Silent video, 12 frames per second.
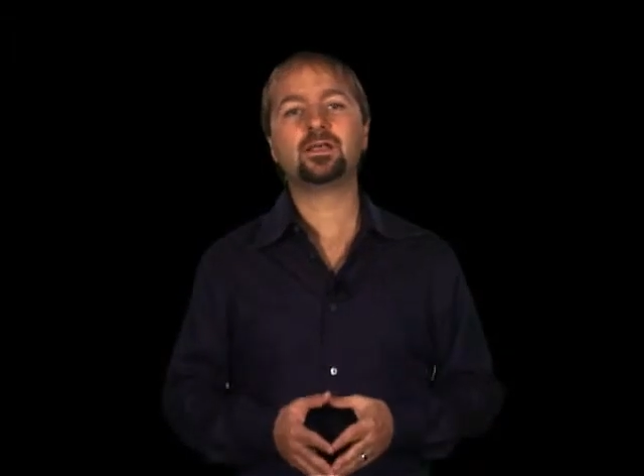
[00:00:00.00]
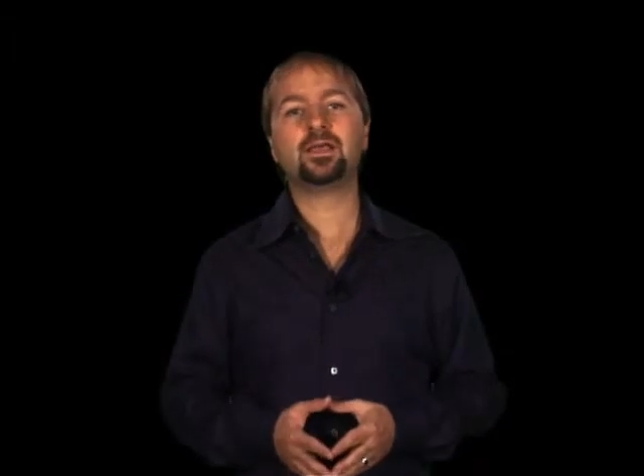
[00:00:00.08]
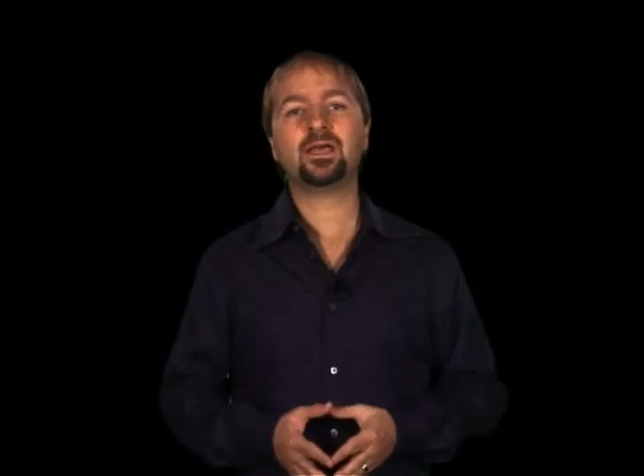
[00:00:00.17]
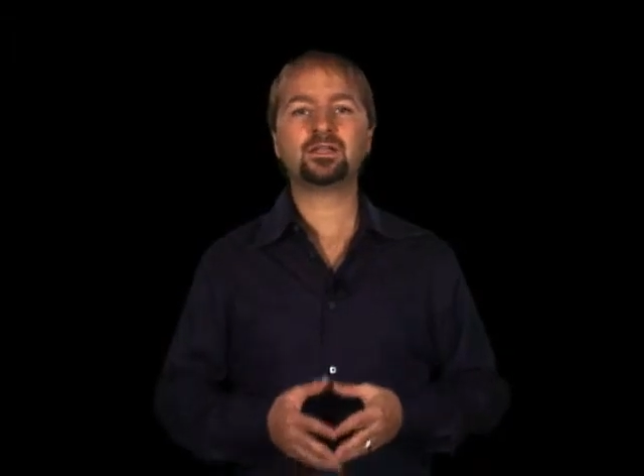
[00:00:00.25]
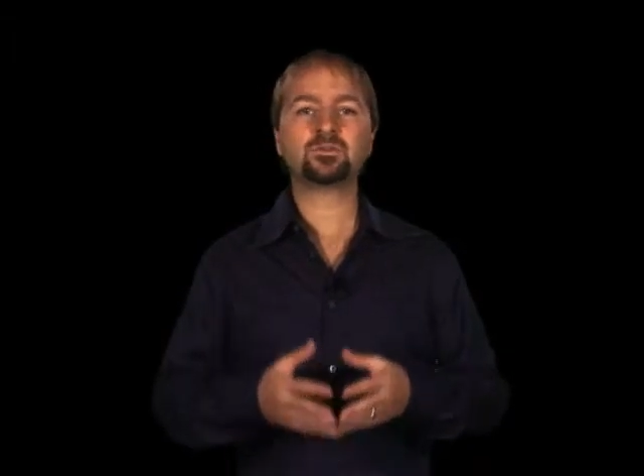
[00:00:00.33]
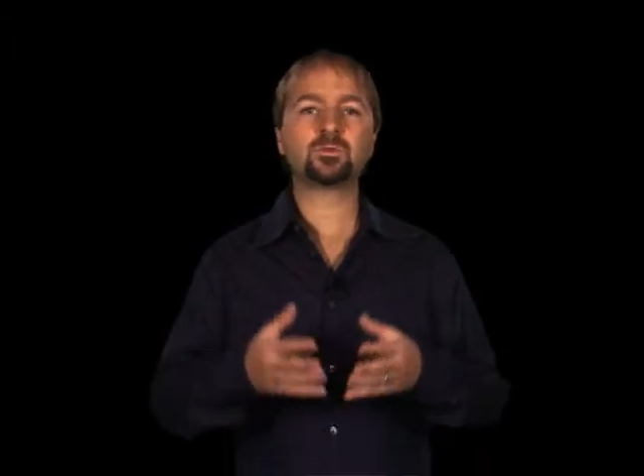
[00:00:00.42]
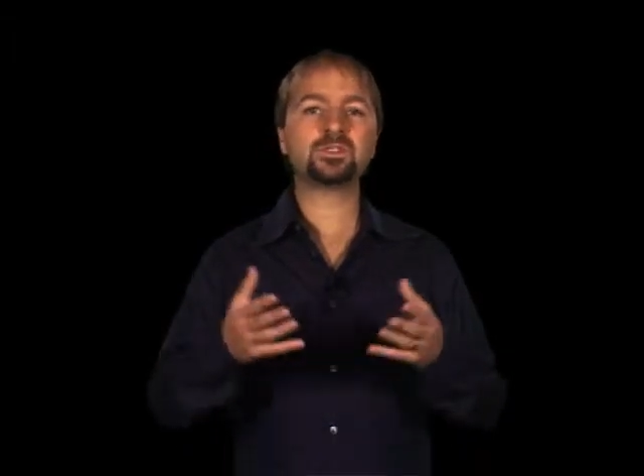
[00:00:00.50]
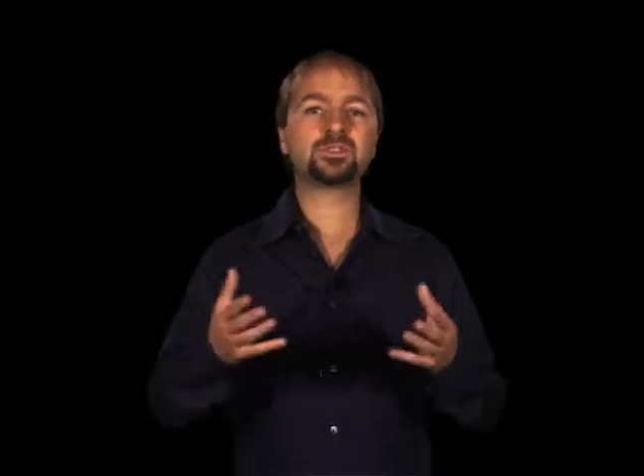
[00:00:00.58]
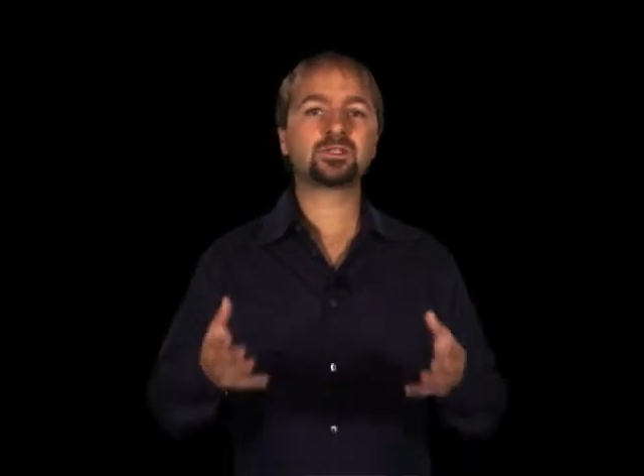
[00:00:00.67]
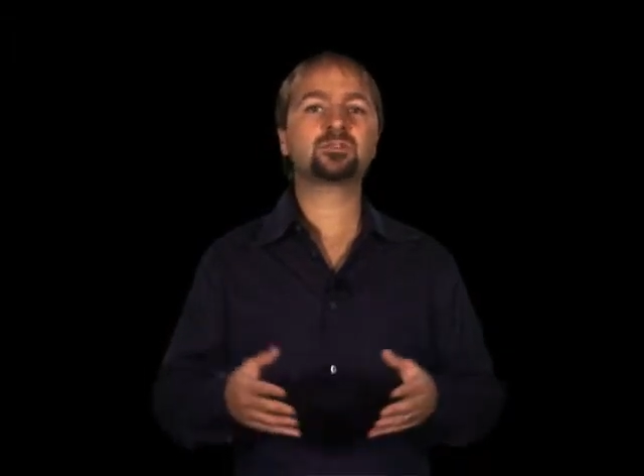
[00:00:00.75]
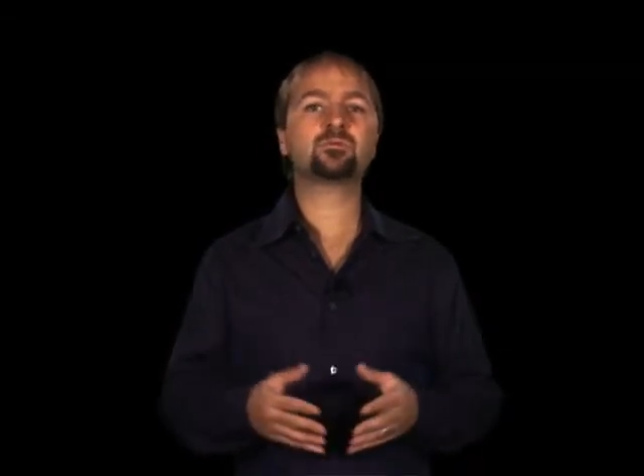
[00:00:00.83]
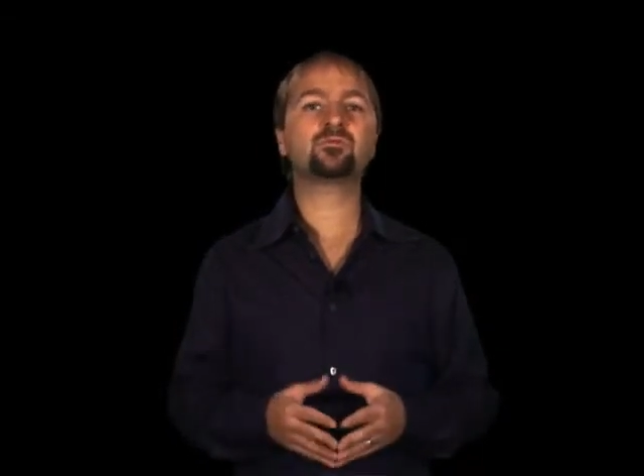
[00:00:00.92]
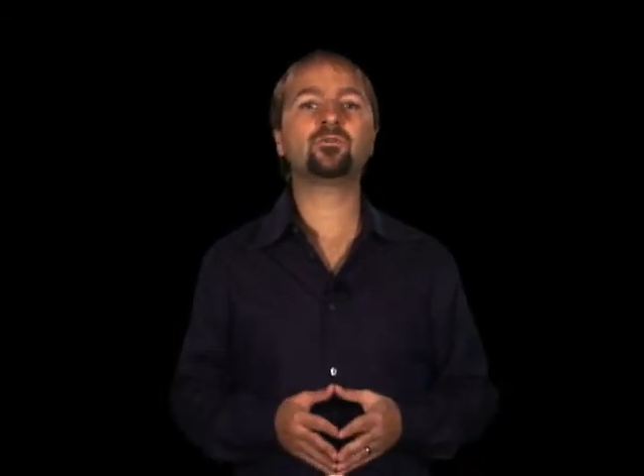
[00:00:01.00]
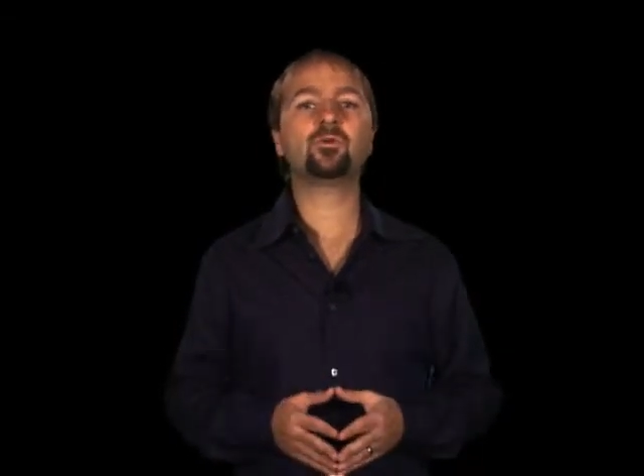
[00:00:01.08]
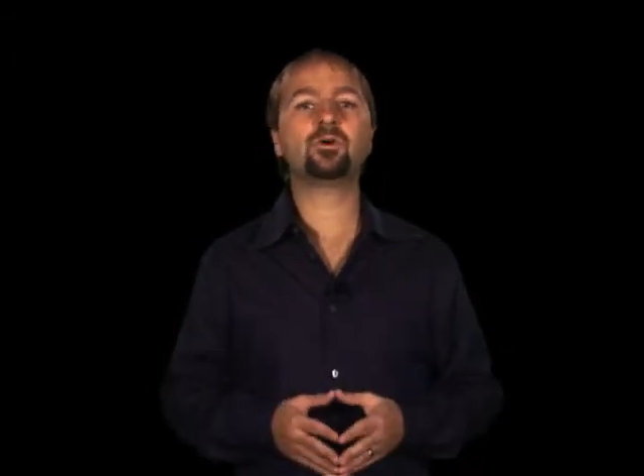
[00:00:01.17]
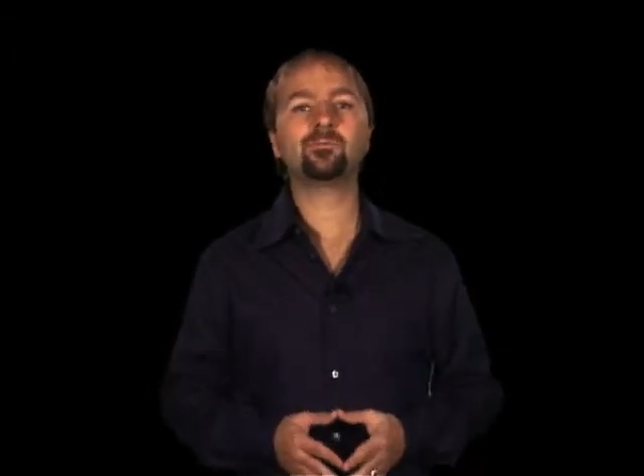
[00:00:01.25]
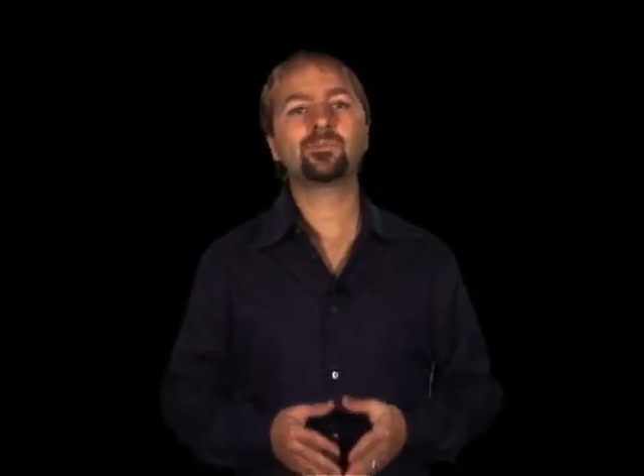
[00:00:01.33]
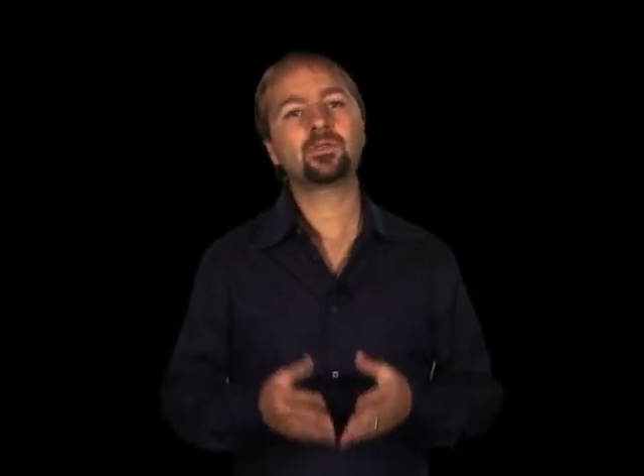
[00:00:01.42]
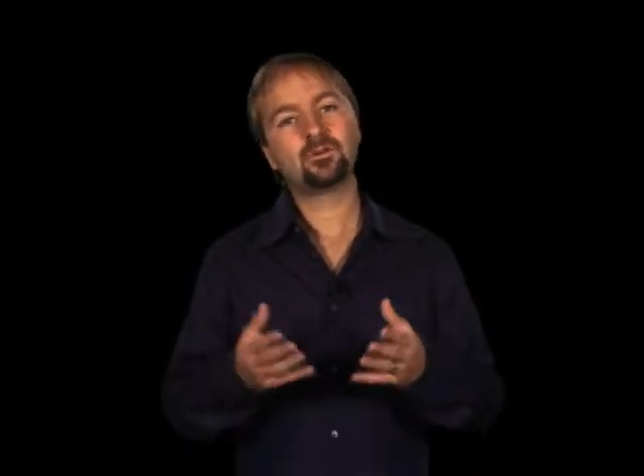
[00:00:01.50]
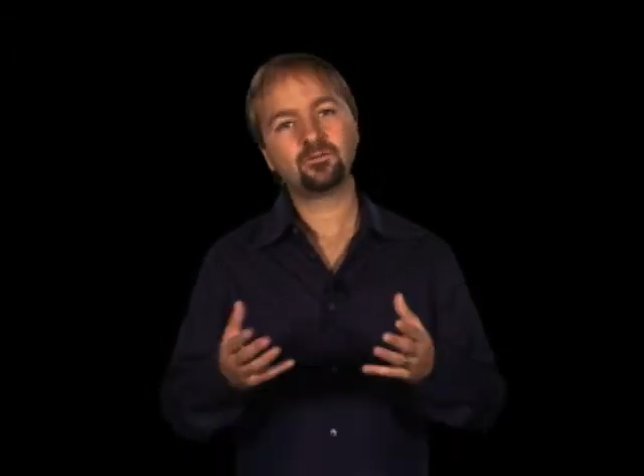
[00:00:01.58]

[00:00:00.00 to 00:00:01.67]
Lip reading: and as we discussed before,